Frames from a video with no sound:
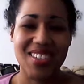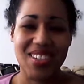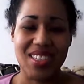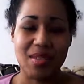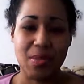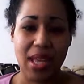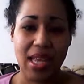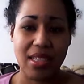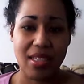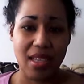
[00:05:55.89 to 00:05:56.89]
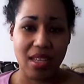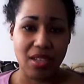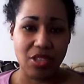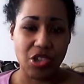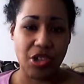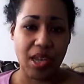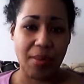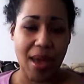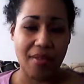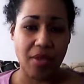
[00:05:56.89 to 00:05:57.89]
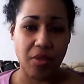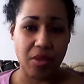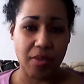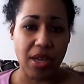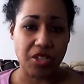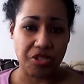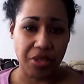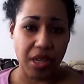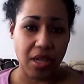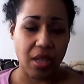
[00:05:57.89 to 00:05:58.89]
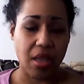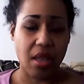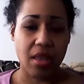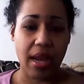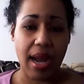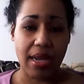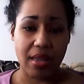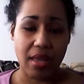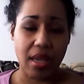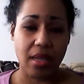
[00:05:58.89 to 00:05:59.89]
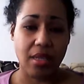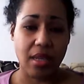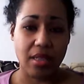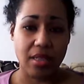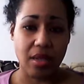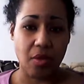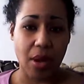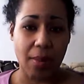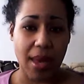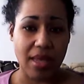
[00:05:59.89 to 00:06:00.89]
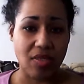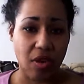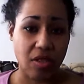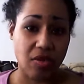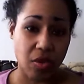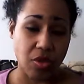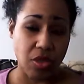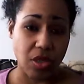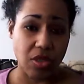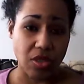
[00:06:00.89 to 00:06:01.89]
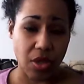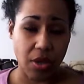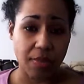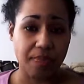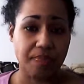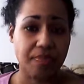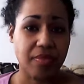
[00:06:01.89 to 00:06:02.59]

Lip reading: to explain the journey I'm having with measuring that kind of thing and to see where I'm at as far as foods are concerned.